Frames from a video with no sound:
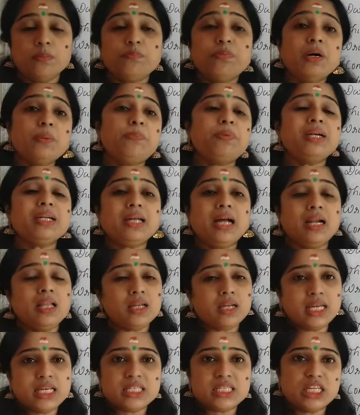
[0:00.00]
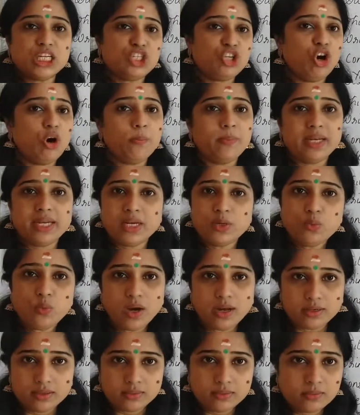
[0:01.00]
Purple color is the dominant
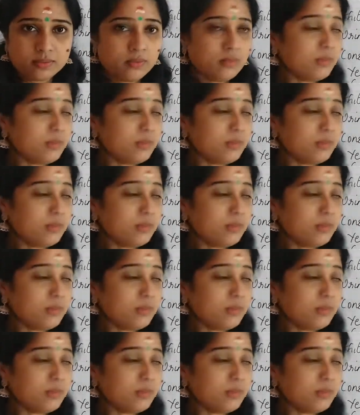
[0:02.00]
one.